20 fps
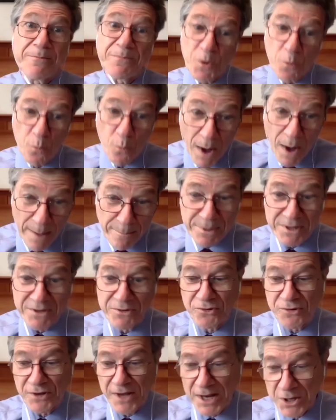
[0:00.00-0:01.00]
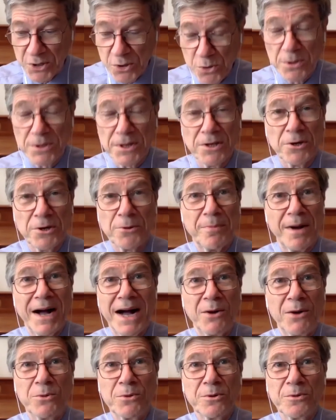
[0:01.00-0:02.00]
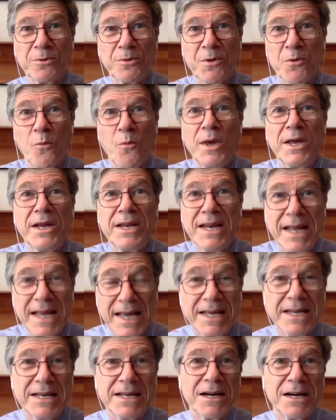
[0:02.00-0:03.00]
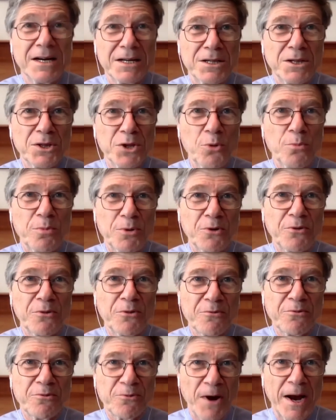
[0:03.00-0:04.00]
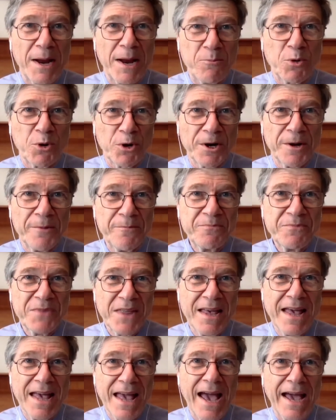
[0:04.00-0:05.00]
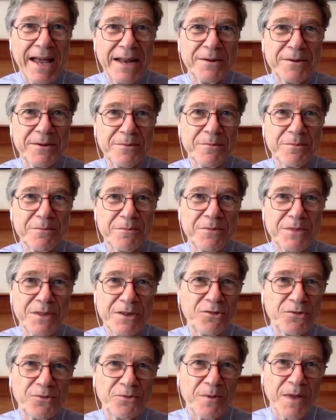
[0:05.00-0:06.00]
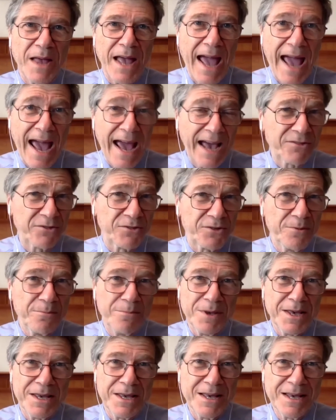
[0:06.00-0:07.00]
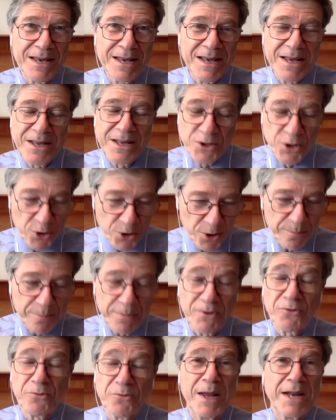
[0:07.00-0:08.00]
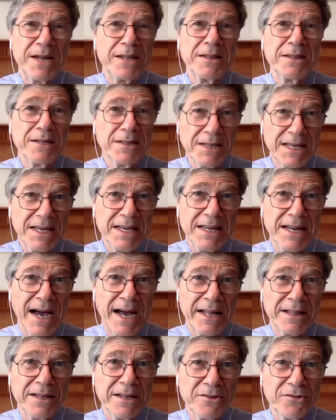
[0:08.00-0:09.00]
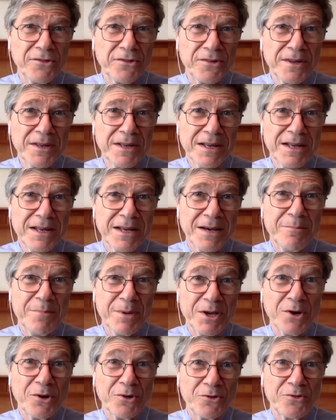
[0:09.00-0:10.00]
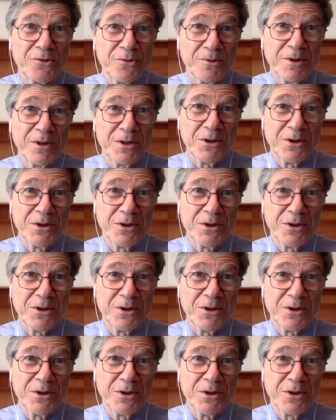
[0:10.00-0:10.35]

weapons and nuclear power, we need a global framework. And this has to be, Europe has been in the lead on this because